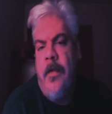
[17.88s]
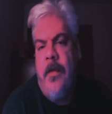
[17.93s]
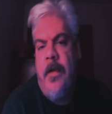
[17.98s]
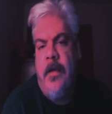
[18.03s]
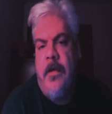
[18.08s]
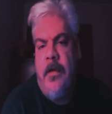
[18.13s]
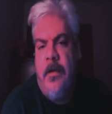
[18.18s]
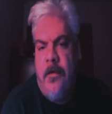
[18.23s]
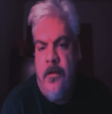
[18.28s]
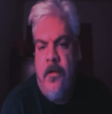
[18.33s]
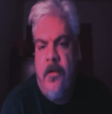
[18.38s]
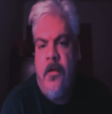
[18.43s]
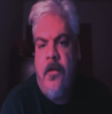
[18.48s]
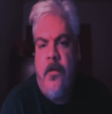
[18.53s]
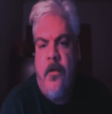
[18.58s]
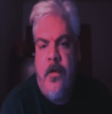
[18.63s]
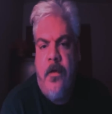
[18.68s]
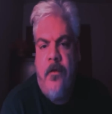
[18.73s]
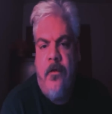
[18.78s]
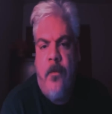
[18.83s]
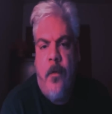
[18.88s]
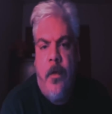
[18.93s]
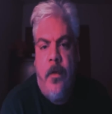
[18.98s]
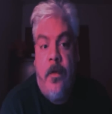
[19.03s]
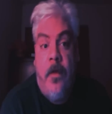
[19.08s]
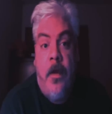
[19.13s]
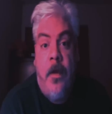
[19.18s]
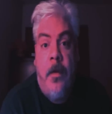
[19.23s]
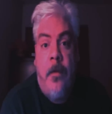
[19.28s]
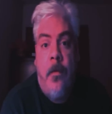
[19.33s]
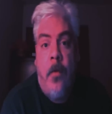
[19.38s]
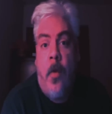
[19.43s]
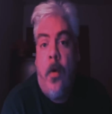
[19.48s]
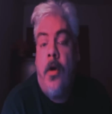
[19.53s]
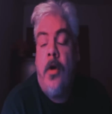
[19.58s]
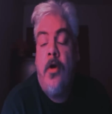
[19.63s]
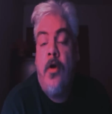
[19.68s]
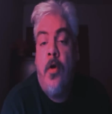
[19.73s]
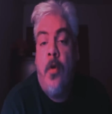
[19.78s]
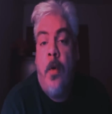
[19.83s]
that disagrees with him
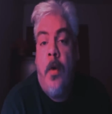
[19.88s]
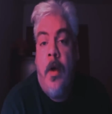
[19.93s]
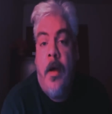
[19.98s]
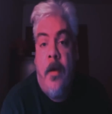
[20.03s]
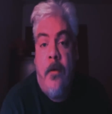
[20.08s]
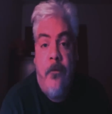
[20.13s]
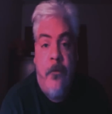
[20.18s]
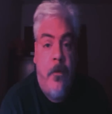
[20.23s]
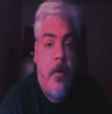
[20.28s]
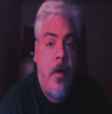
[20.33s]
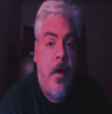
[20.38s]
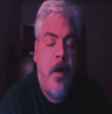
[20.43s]
or whoever